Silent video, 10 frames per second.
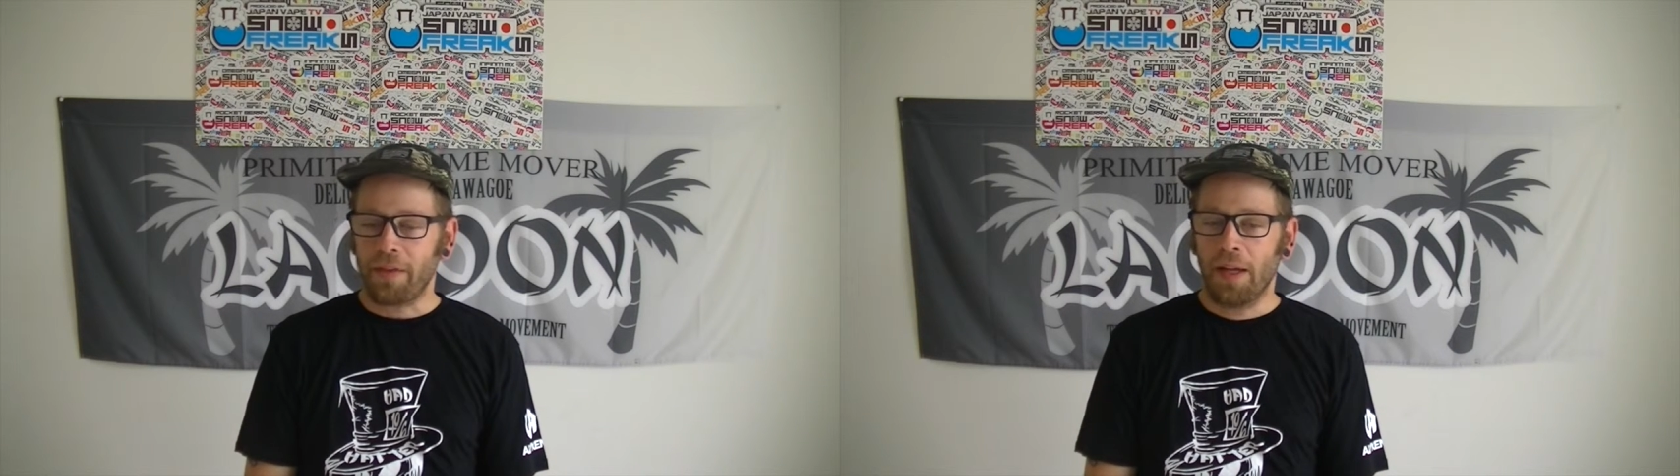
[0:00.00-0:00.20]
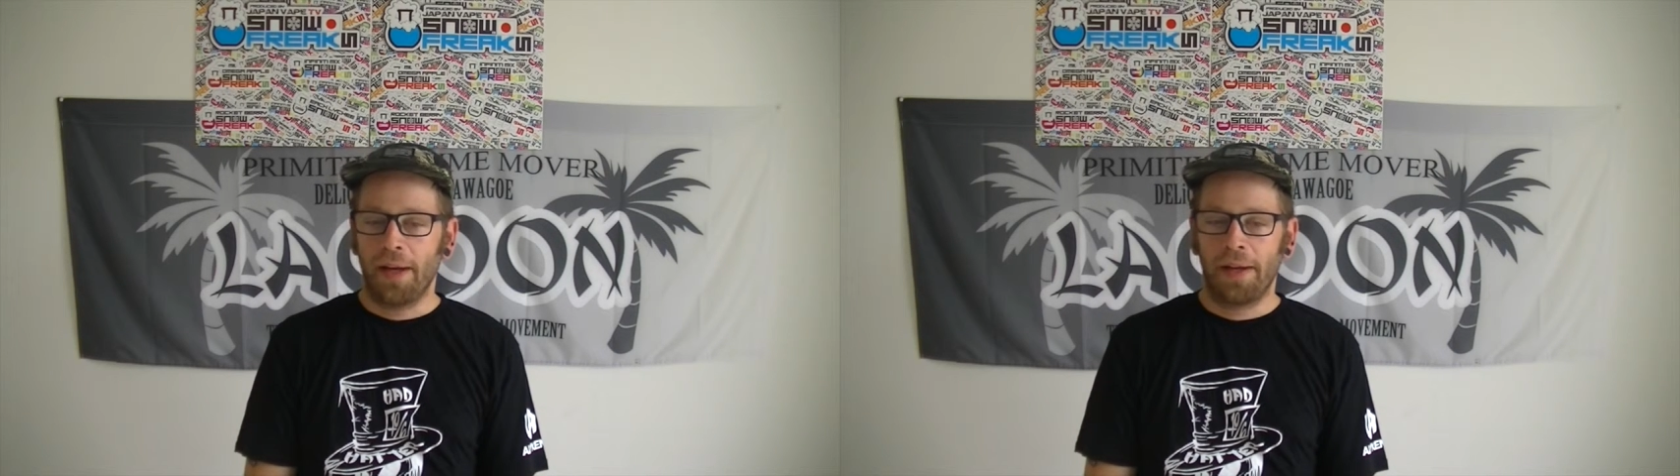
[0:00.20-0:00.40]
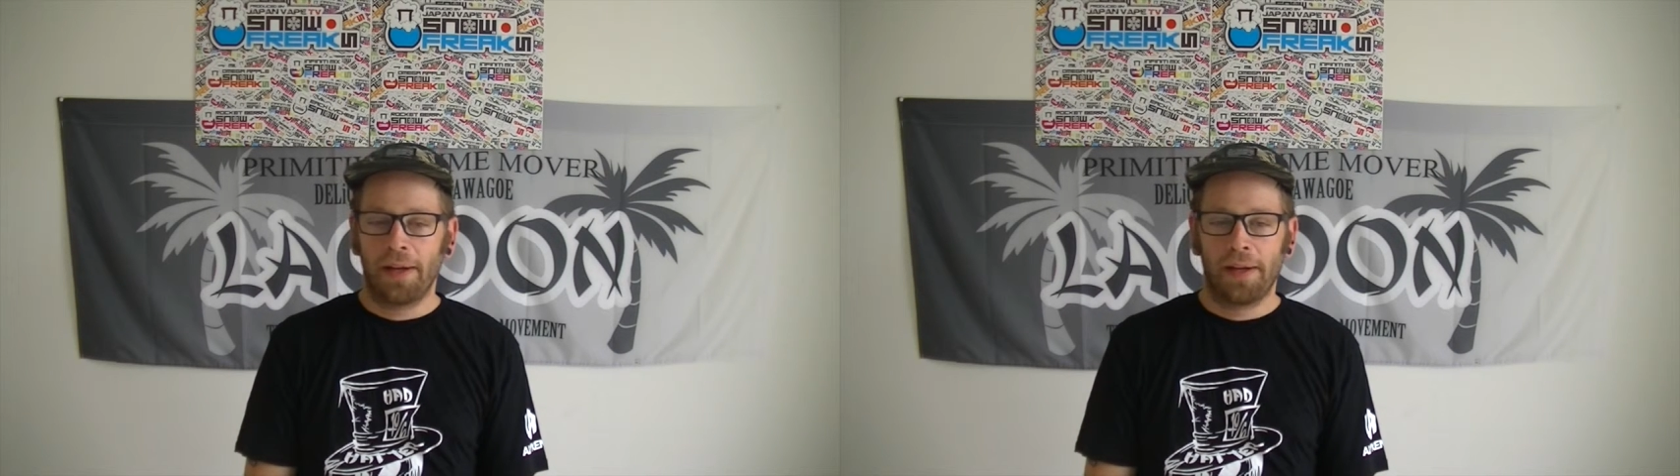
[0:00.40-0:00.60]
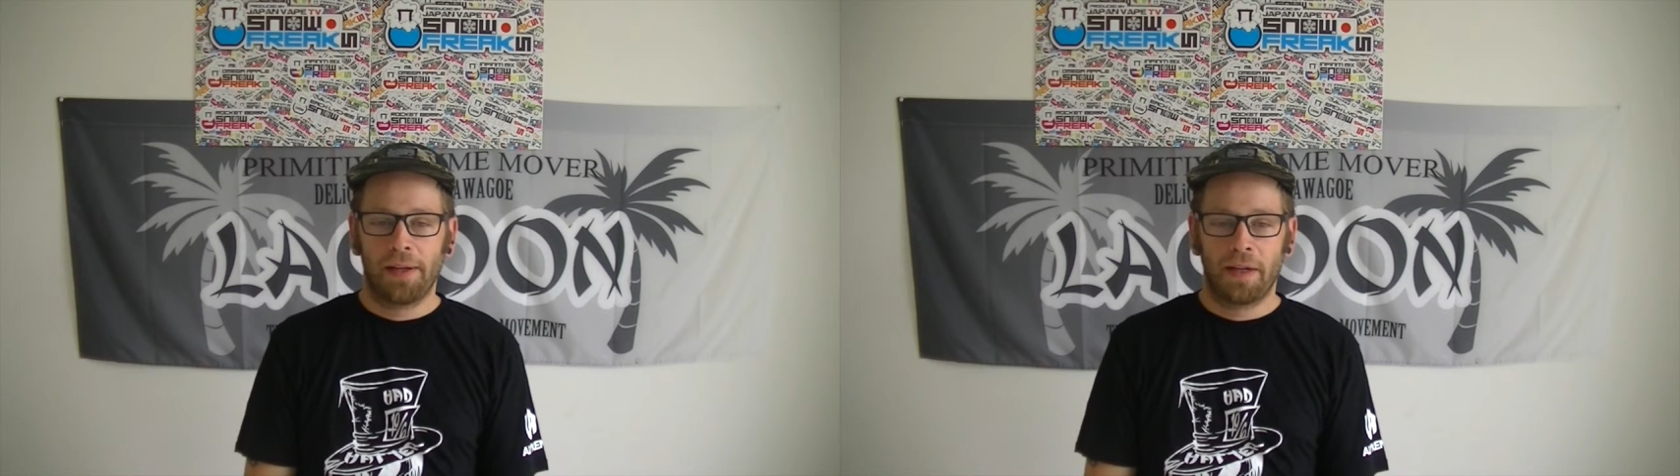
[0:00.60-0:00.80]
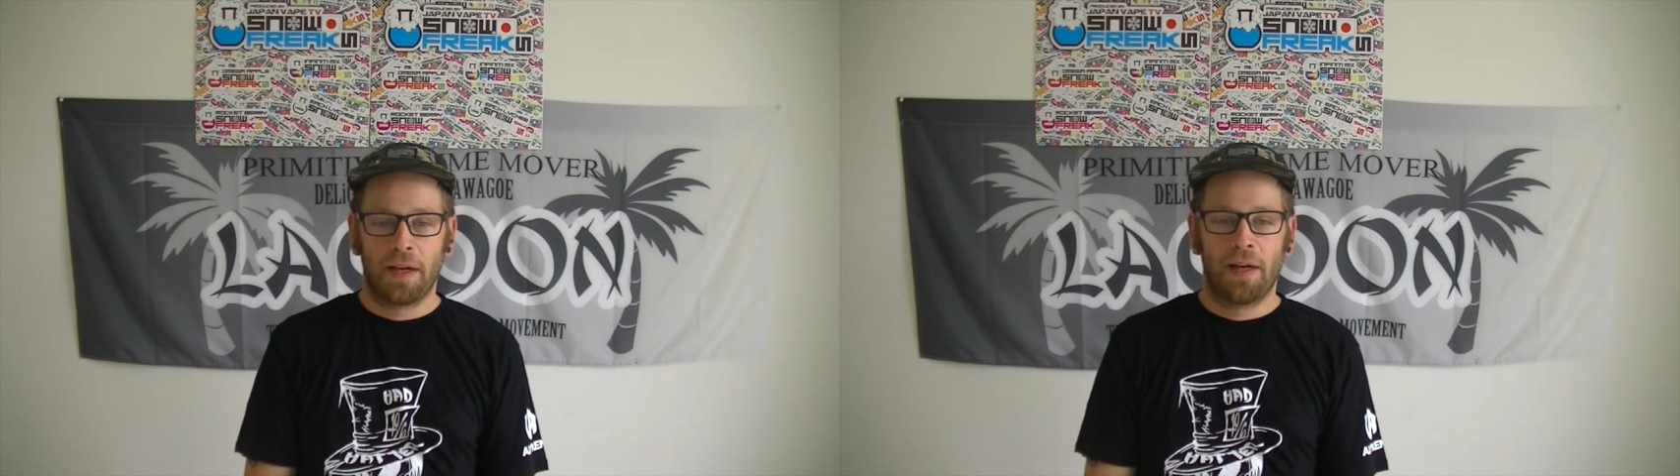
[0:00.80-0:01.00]

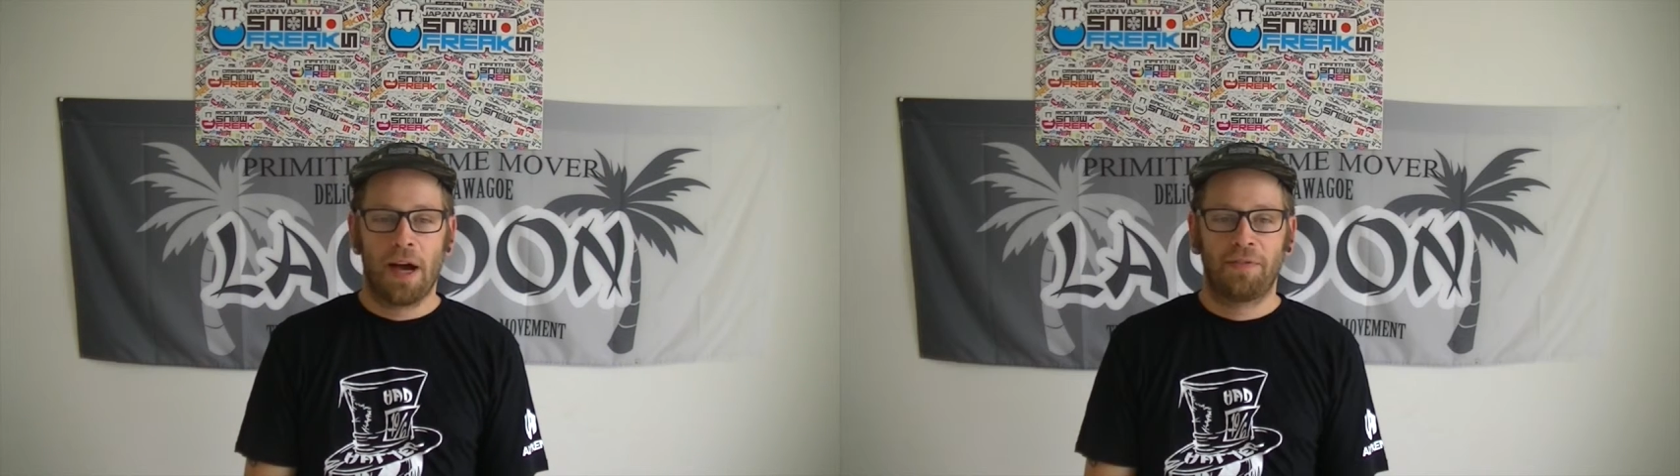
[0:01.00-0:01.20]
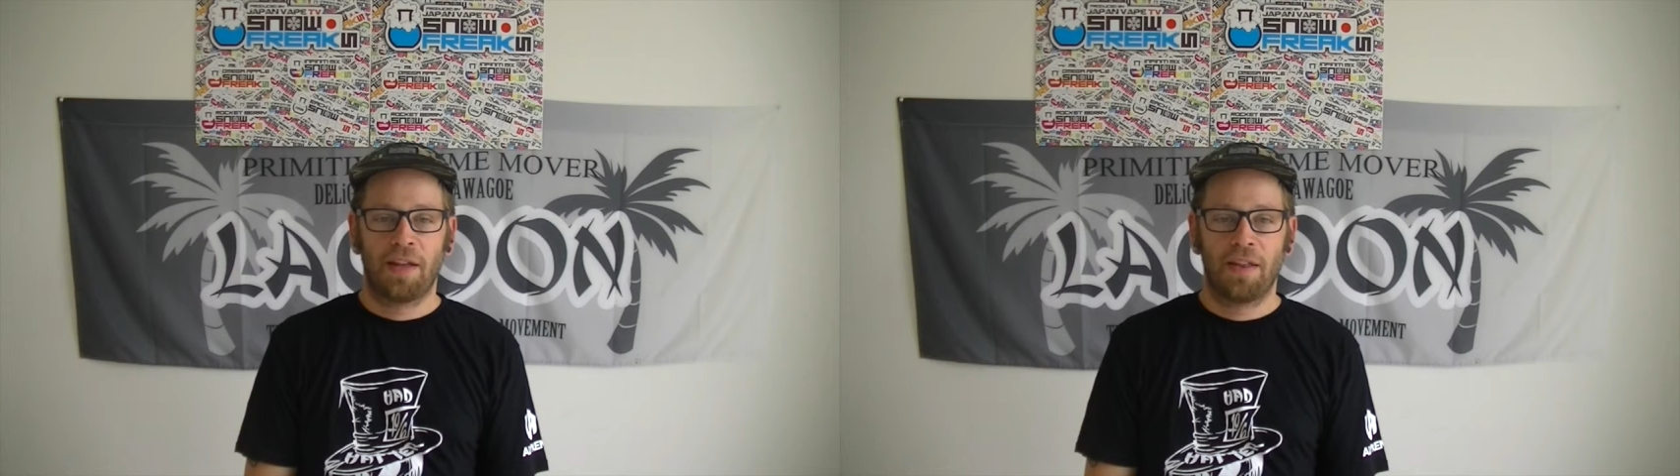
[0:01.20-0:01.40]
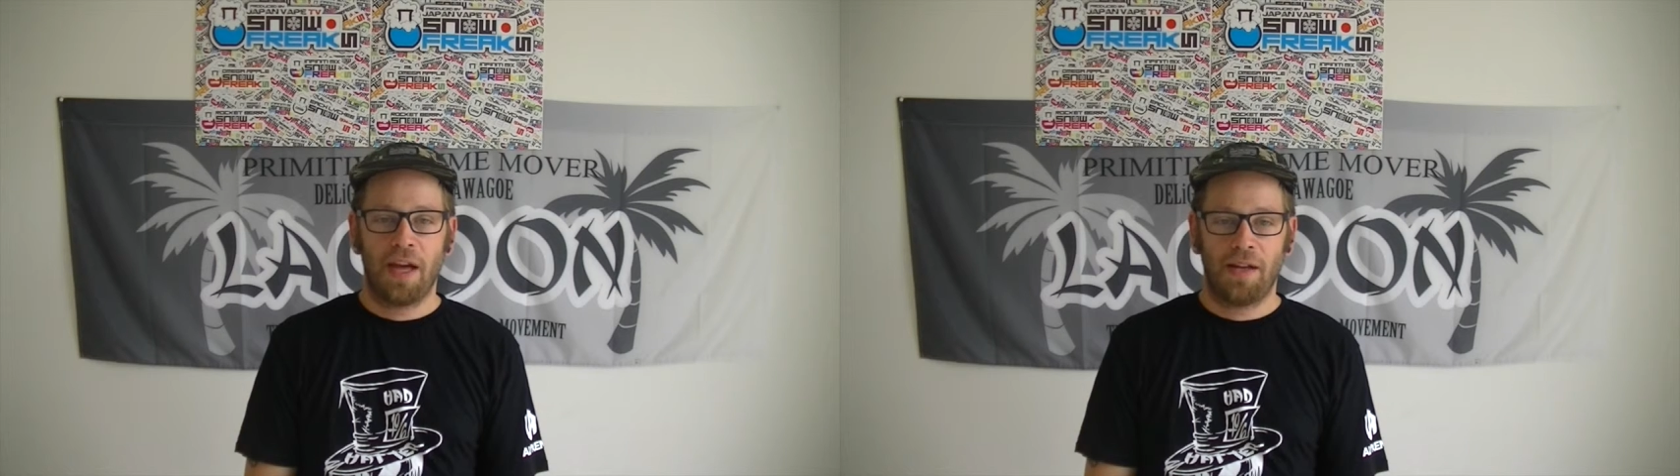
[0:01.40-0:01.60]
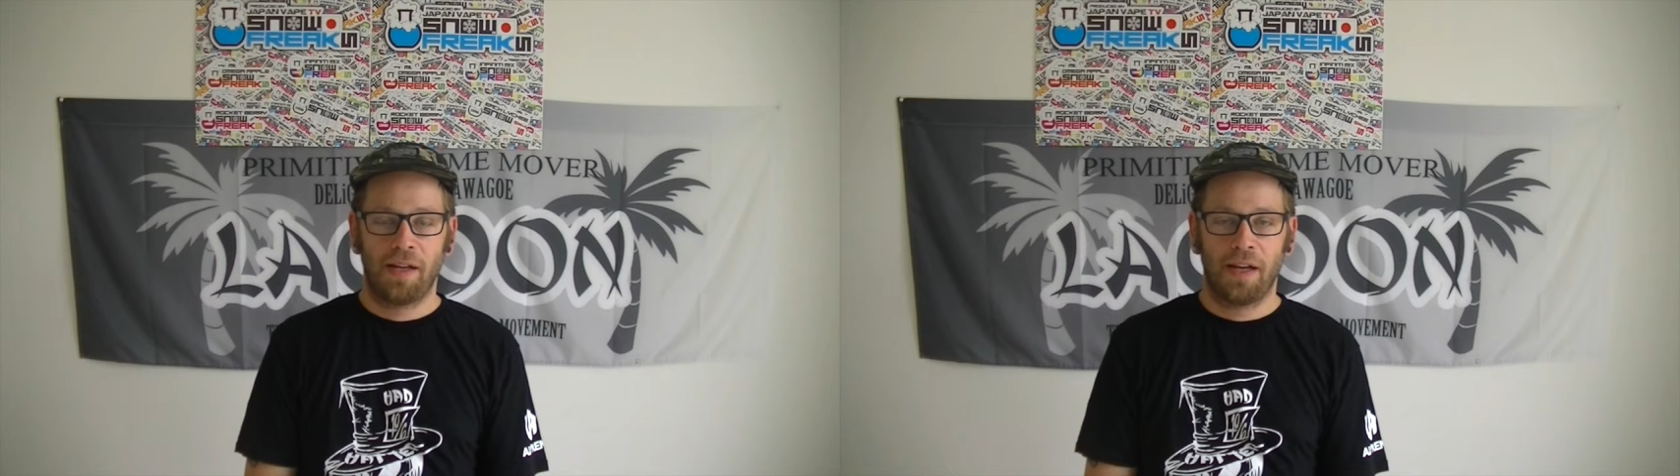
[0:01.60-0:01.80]
And after that